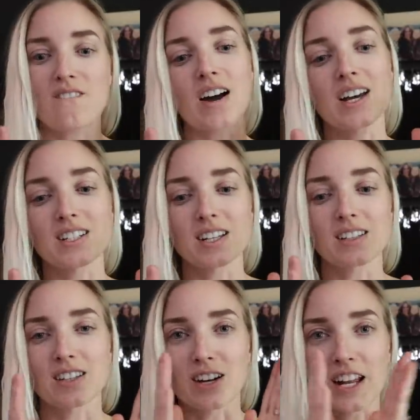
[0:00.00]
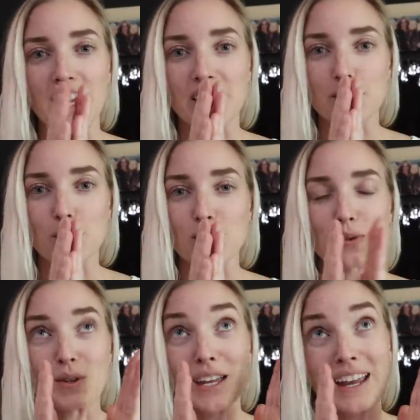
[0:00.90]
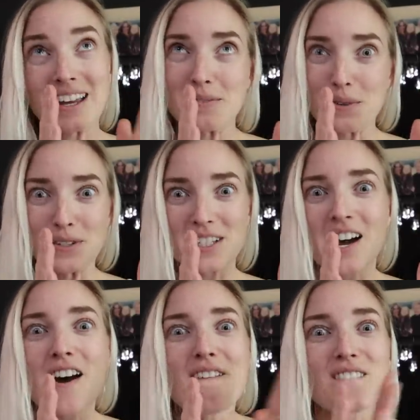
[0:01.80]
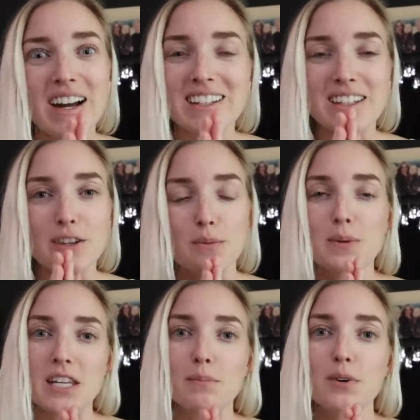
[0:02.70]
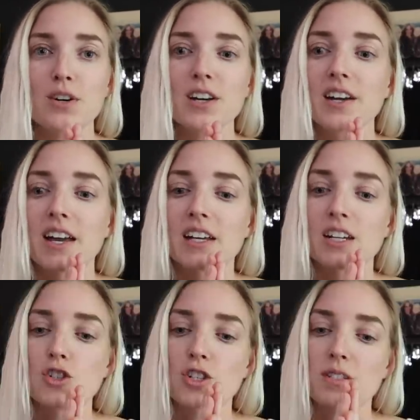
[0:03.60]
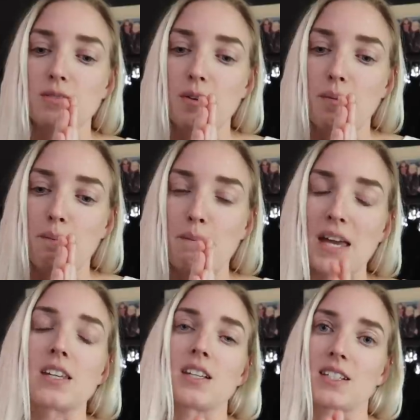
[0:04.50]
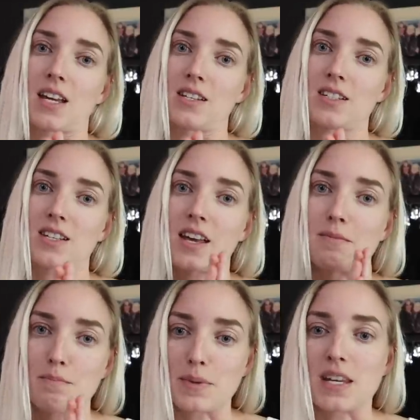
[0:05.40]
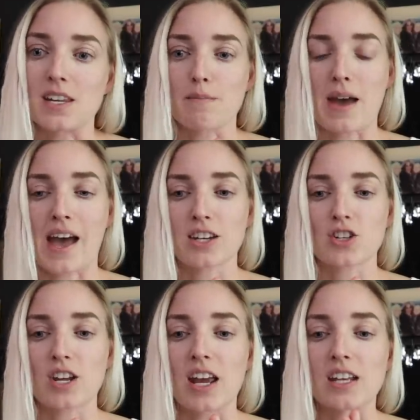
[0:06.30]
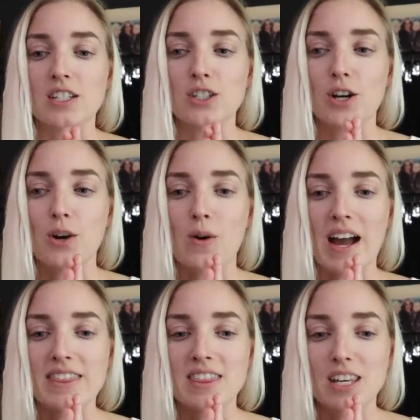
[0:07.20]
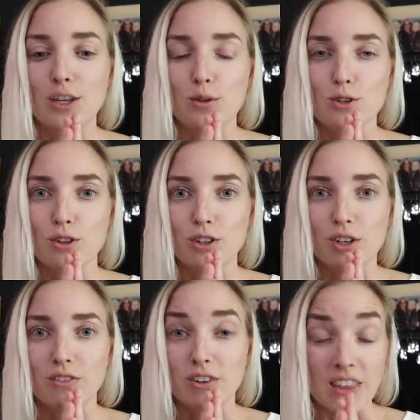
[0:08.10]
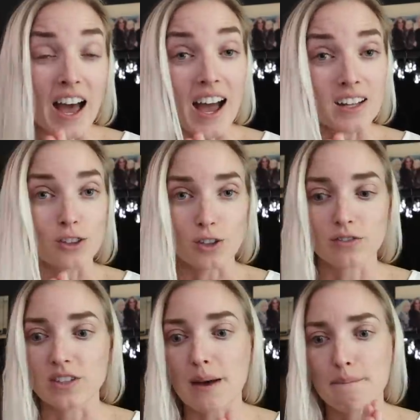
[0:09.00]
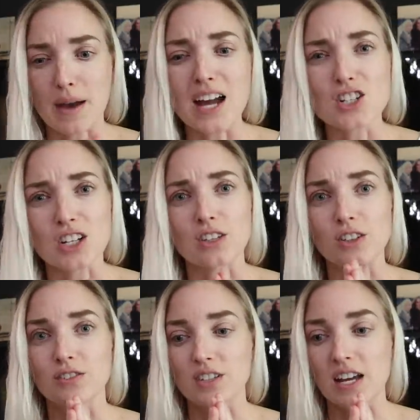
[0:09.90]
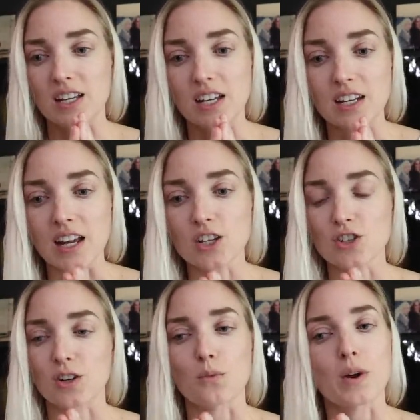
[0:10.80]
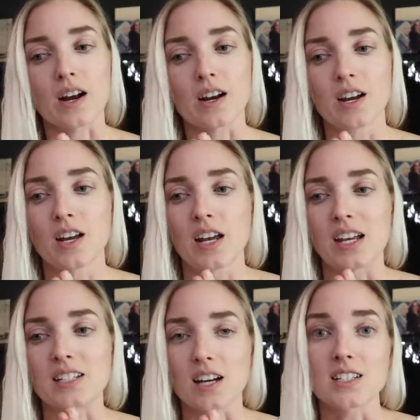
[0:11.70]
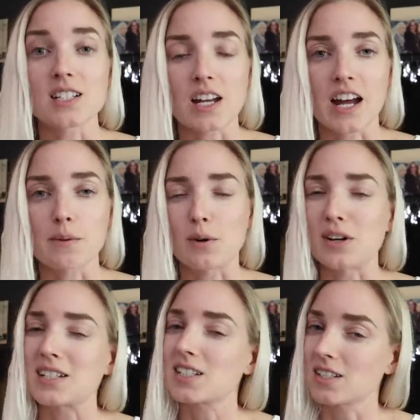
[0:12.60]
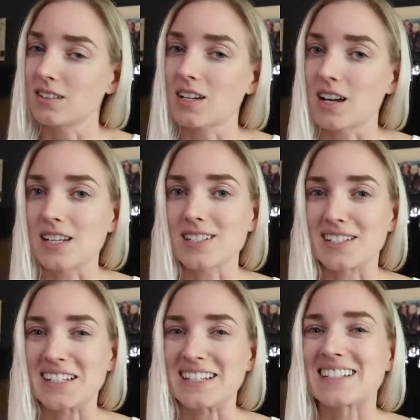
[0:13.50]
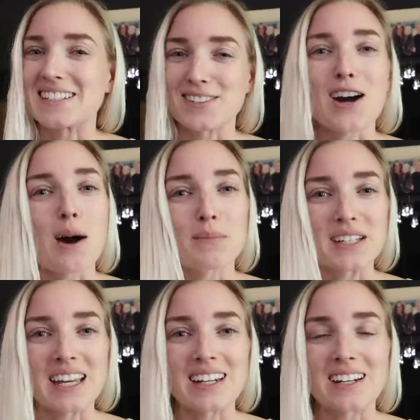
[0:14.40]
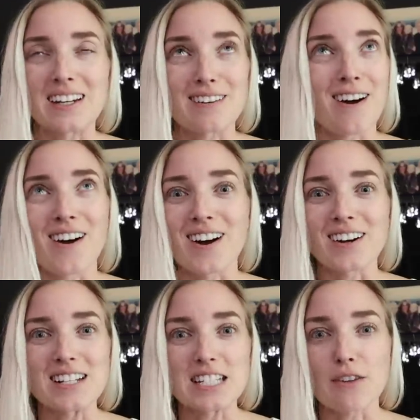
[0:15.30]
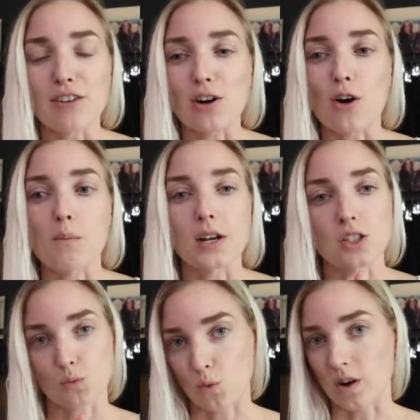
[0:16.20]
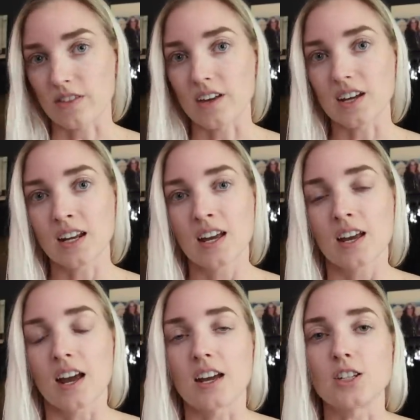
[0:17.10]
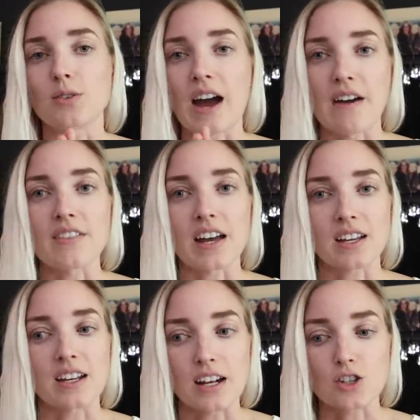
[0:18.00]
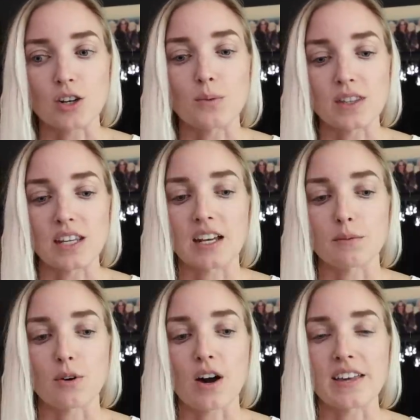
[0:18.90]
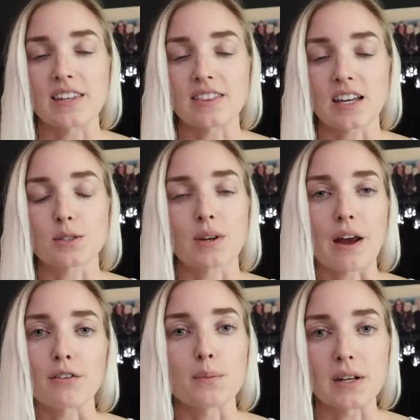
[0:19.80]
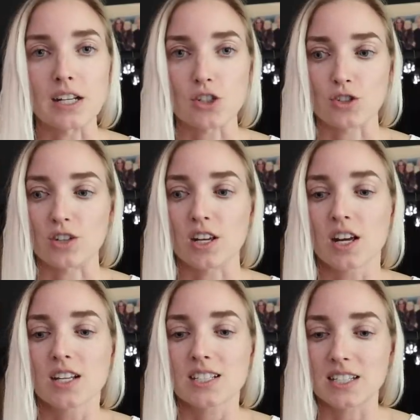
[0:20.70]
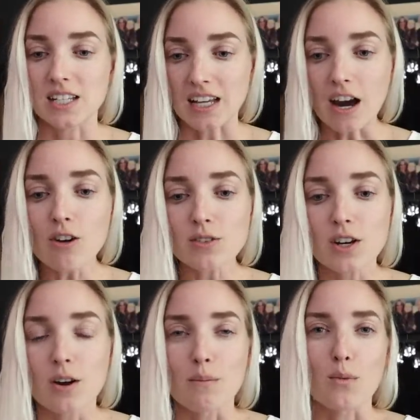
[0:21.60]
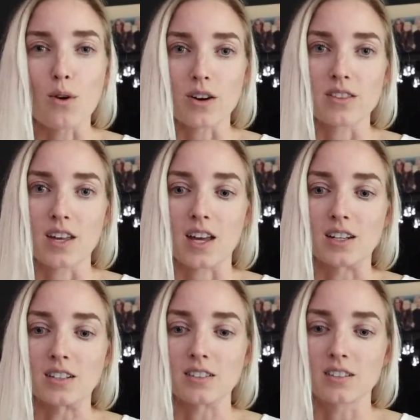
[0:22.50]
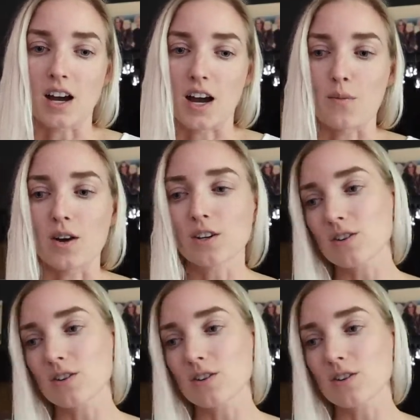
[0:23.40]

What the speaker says: finding their animals or the animals finding their people and it just making sense and being a match. And so I think you should look for that. Look for that magic. Look for that connection where it's undeniable. It's still not easy. It's still complicated and hard and difficult, but it's worth it. And you have that connection with the animal. I think that's what everybody should seek out more than I want a